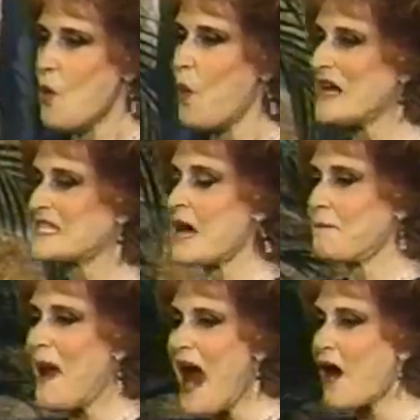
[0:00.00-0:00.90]
was the
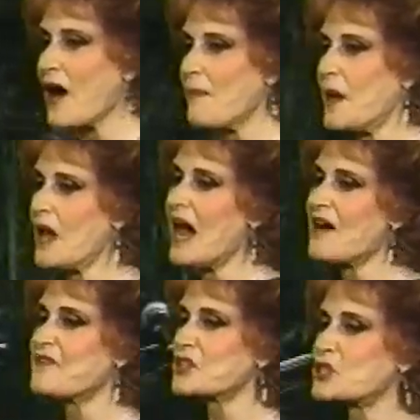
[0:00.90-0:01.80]
parable
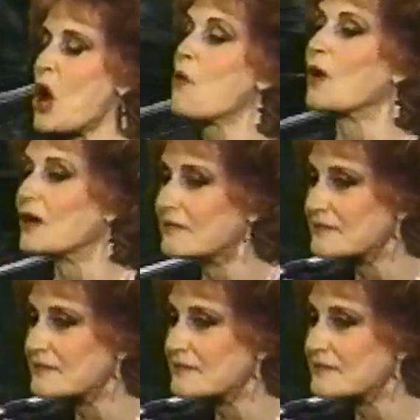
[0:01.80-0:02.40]
of the sower.